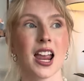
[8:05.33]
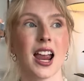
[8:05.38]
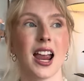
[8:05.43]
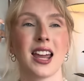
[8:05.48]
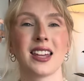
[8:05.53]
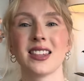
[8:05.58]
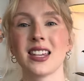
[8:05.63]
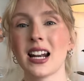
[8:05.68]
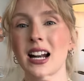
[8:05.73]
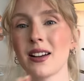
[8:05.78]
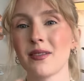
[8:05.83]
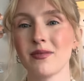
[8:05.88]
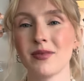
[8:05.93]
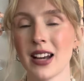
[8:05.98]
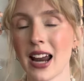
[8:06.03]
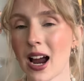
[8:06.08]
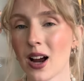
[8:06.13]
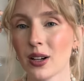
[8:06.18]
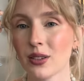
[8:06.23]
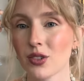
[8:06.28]
And then
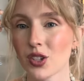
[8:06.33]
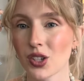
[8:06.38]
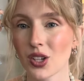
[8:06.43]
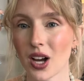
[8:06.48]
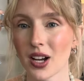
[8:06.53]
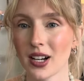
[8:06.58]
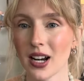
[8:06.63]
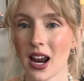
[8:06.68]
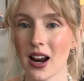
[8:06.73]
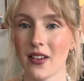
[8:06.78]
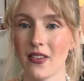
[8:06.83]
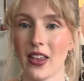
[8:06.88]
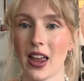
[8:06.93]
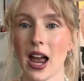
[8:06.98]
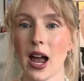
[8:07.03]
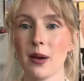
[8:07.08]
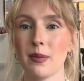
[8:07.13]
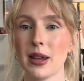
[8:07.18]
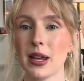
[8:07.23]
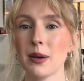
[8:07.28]
I've just gotten out of the
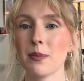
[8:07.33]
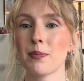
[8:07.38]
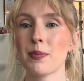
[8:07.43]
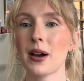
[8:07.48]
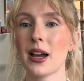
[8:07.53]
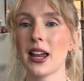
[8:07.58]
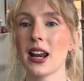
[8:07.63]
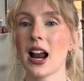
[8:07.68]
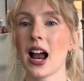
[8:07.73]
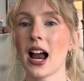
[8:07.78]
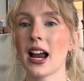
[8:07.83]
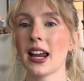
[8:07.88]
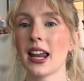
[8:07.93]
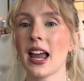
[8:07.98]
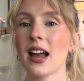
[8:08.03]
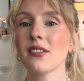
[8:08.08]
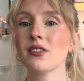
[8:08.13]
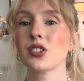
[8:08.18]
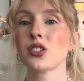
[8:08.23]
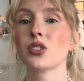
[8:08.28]
habit. But I
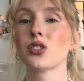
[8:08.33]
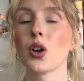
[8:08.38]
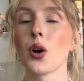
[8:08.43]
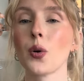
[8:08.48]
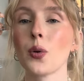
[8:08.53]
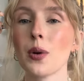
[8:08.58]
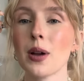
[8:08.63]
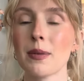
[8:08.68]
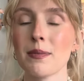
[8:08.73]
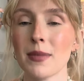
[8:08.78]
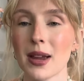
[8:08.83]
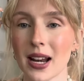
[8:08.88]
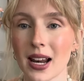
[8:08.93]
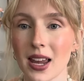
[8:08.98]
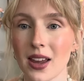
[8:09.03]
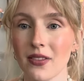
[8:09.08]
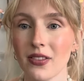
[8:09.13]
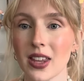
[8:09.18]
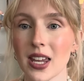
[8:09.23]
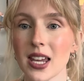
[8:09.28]
have so
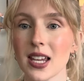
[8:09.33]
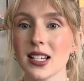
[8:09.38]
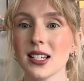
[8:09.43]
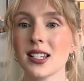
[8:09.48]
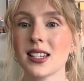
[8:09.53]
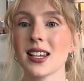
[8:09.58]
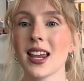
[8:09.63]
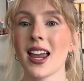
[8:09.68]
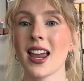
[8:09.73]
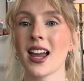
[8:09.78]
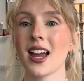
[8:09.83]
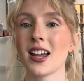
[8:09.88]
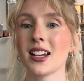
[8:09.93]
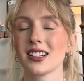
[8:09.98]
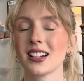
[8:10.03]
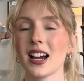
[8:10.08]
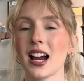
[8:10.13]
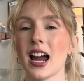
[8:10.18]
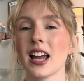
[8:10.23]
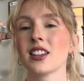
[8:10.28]
many of these, and
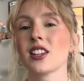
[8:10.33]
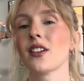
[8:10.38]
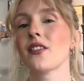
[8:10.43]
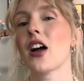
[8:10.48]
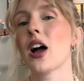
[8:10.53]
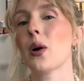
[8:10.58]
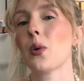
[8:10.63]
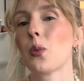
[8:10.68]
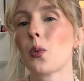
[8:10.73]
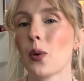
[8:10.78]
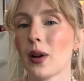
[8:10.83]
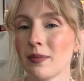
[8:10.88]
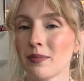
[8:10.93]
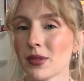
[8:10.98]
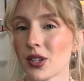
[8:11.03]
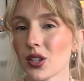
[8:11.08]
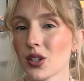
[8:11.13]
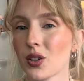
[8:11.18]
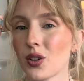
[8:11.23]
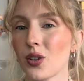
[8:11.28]
I love how
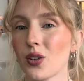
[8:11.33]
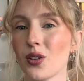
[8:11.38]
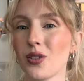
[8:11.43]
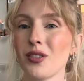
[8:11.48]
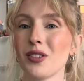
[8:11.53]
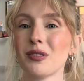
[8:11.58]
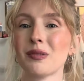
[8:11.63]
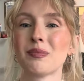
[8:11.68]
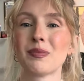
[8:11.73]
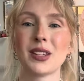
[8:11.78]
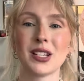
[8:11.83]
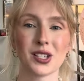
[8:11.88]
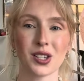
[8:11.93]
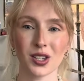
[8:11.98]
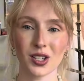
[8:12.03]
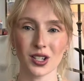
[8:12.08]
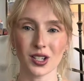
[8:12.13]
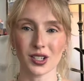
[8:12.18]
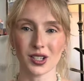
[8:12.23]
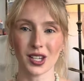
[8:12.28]
whimsical this
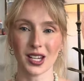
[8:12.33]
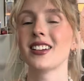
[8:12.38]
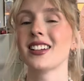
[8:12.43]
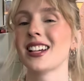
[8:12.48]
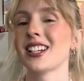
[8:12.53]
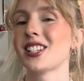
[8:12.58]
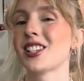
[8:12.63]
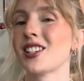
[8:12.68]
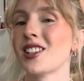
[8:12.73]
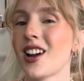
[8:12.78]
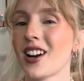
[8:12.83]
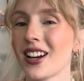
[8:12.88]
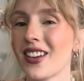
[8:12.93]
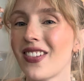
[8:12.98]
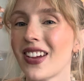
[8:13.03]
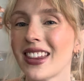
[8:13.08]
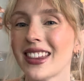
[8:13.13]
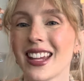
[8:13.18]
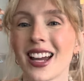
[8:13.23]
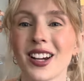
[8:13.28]
looks. Like it's not
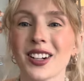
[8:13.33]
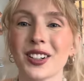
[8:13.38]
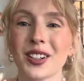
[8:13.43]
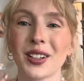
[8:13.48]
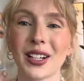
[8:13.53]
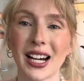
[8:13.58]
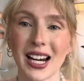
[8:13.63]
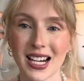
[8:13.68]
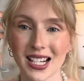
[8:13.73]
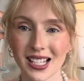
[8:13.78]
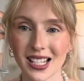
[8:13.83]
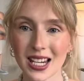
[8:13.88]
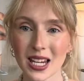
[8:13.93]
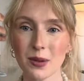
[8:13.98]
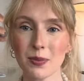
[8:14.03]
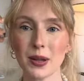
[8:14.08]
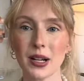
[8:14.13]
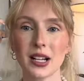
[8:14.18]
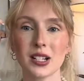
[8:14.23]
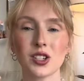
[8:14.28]
even that crazy,
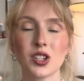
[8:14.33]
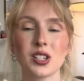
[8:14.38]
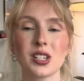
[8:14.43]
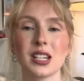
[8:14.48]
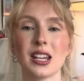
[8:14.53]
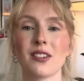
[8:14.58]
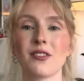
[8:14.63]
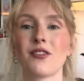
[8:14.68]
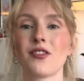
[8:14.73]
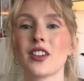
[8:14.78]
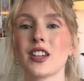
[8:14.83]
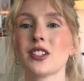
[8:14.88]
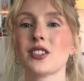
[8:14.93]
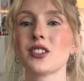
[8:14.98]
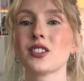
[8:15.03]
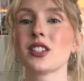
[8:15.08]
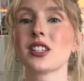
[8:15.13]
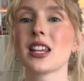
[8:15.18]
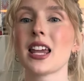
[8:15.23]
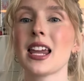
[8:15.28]
but it
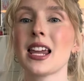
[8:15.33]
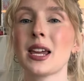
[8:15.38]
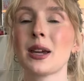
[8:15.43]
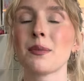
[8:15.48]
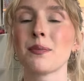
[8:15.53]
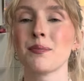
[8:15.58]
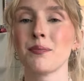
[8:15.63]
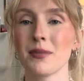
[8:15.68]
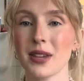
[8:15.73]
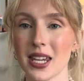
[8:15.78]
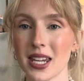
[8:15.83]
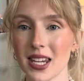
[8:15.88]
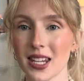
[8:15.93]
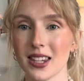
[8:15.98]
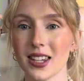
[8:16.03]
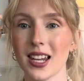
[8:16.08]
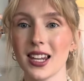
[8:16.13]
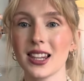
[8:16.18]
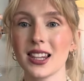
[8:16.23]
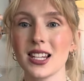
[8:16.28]
feels like me.
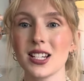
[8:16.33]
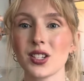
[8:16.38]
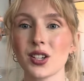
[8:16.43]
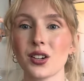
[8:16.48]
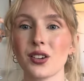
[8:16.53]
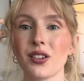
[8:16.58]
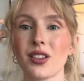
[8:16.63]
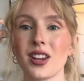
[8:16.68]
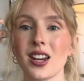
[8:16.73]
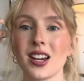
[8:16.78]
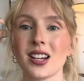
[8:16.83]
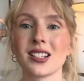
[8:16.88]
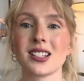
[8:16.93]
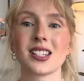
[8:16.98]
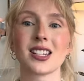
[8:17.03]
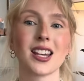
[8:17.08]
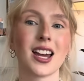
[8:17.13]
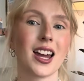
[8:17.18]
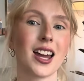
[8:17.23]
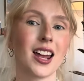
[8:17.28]
Like these are
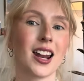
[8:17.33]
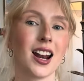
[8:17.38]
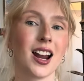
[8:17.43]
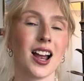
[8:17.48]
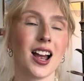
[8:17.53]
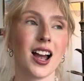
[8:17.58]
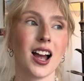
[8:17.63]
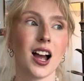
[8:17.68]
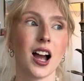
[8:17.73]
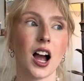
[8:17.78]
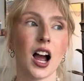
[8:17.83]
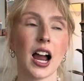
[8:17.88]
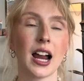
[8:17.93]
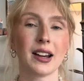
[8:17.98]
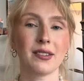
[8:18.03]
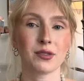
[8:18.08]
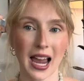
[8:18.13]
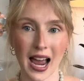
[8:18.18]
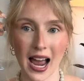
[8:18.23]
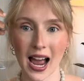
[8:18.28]
things that
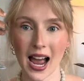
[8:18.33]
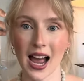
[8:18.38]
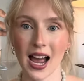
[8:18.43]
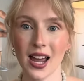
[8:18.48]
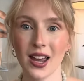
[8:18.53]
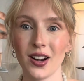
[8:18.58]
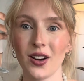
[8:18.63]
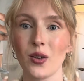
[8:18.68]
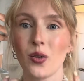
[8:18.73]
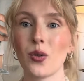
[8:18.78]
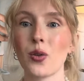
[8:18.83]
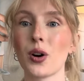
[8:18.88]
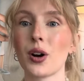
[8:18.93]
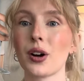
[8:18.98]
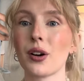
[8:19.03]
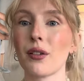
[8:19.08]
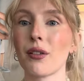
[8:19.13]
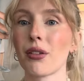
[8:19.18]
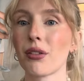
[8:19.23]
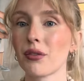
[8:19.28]
I've had
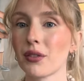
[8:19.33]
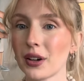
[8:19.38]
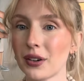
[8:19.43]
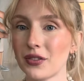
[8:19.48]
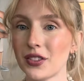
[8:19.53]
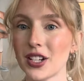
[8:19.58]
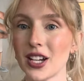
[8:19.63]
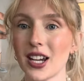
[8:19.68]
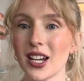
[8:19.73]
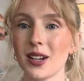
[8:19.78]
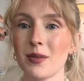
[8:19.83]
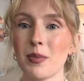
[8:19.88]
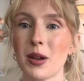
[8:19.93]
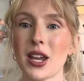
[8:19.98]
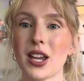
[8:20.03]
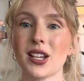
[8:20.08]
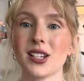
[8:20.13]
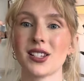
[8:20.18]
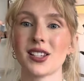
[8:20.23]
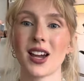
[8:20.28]
or thrifted
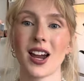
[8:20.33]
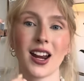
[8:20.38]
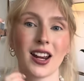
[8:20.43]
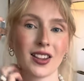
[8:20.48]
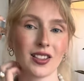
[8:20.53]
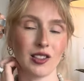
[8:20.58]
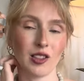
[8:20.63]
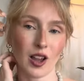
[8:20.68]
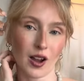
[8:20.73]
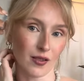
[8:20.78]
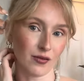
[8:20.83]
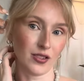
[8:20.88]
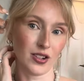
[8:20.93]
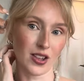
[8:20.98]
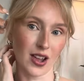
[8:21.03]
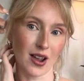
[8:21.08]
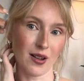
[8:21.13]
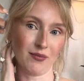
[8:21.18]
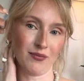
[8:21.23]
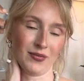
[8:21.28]
because I loved
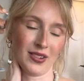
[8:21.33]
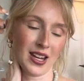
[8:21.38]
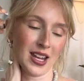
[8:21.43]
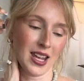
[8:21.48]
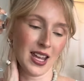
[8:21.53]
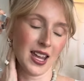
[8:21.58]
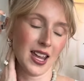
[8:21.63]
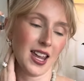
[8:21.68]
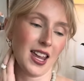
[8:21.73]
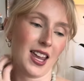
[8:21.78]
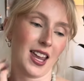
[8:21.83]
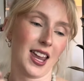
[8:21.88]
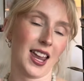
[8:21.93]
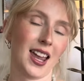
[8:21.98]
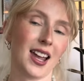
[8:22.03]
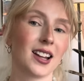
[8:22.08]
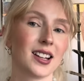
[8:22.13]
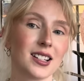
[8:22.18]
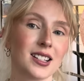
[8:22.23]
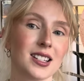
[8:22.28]
them,
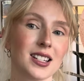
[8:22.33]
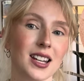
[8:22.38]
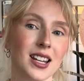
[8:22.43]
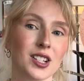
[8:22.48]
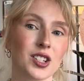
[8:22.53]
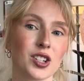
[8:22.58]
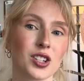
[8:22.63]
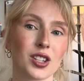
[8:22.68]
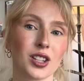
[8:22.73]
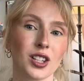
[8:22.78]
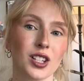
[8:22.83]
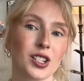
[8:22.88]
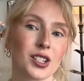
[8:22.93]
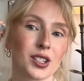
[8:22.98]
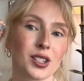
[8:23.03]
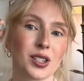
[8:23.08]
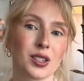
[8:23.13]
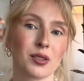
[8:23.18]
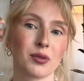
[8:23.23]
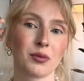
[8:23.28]
and it just
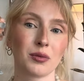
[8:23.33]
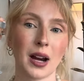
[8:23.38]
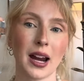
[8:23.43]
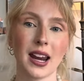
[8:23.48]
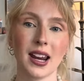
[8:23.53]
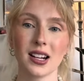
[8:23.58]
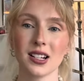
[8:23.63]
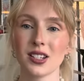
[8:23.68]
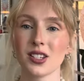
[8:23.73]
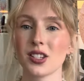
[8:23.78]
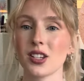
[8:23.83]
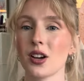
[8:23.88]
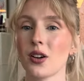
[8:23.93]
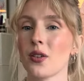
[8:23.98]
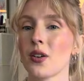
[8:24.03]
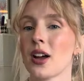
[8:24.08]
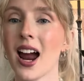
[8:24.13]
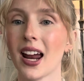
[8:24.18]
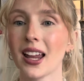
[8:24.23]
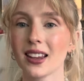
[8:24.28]
looks right.
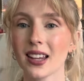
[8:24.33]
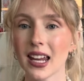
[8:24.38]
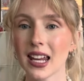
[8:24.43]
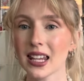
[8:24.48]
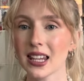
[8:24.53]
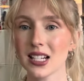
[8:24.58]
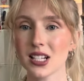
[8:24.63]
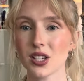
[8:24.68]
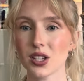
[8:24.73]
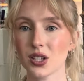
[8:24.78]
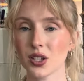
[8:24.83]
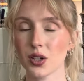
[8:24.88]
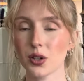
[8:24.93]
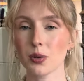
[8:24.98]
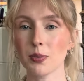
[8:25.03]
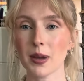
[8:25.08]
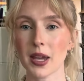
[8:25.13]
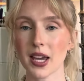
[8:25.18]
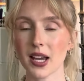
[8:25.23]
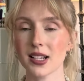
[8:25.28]
So I like this too
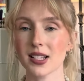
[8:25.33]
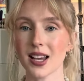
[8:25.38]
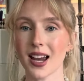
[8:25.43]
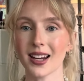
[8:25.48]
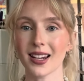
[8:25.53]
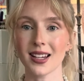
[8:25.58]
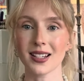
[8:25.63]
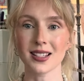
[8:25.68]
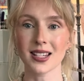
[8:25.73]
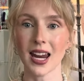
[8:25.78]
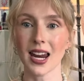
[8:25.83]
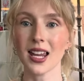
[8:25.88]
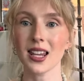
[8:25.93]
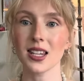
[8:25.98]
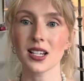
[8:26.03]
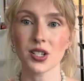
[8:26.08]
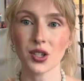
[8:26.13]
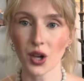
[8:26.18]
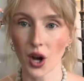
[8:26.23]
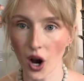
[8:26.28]
because I can take
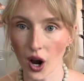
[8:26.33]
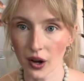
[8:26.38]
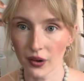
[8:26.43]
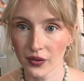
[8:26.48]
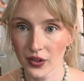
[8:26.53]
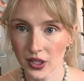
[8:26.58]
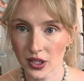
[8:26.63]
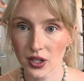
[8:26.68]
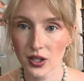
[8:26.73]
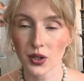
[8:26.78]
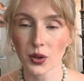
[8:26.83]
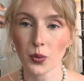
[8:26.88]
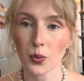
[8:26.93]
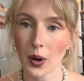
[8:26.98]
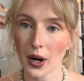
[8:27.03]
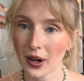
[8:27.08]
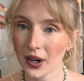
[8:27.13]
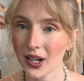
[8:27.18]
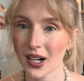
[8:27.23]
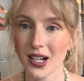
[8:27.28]
this off and still
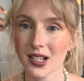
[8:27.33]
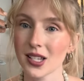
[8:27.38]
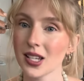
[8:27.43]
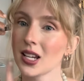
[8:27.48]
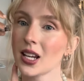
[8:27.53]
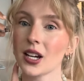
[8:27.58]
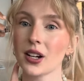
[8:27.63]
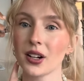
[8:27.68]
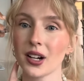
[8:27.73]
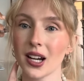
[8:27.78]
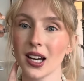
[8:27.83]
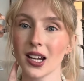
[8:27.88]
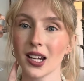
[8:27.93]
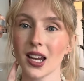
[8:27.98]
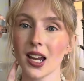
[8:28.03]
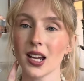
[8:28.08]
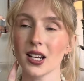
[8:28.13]
wear it as an earring again.